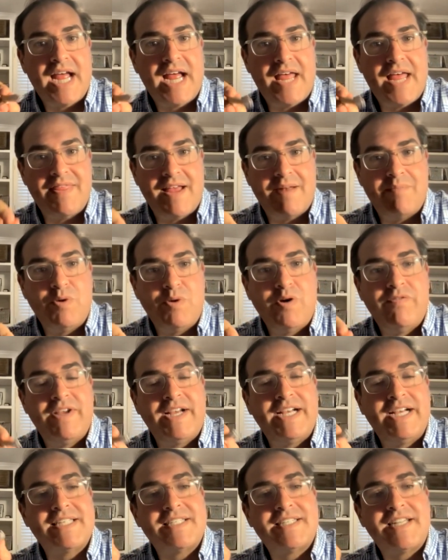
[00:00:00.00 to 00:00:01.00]
and then
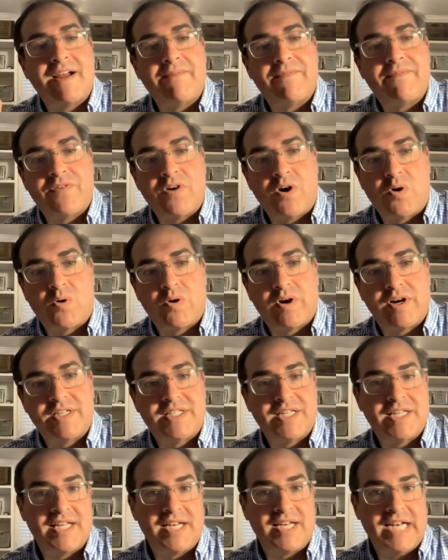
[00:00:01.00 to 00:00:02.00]
moving it step
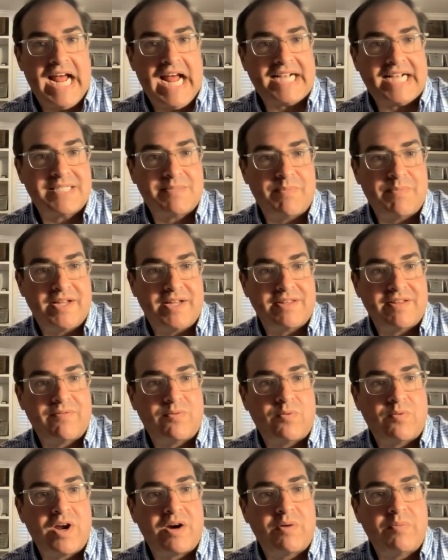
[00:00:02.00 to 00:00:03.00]
forward to the next month
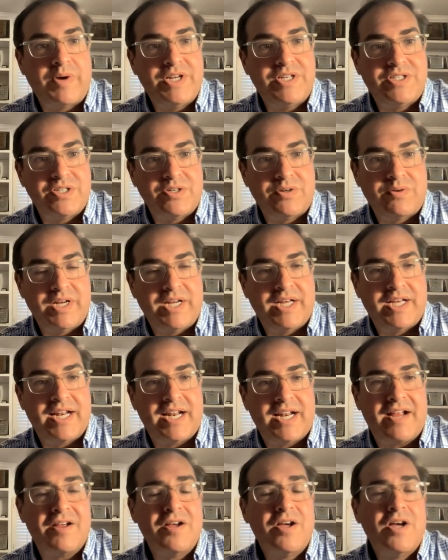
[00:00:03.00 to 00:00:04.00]
of what are we doing
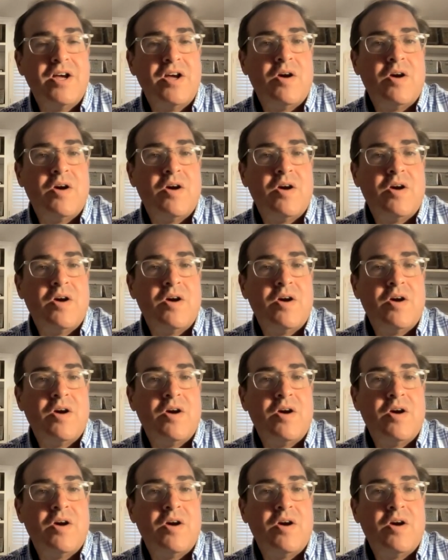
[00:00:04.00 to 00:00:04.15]
and